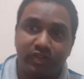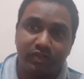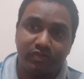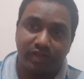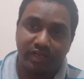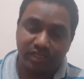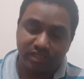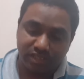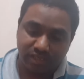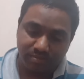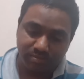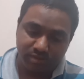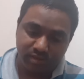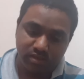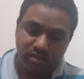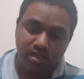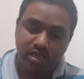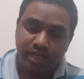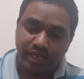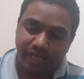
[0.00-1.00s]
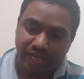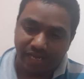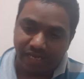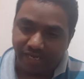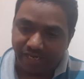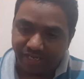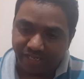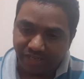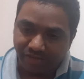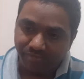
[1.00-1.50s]
If for example
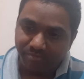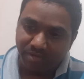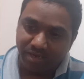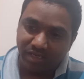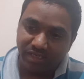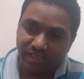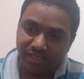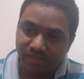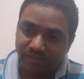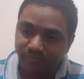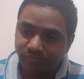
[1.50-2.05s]
L&T have built,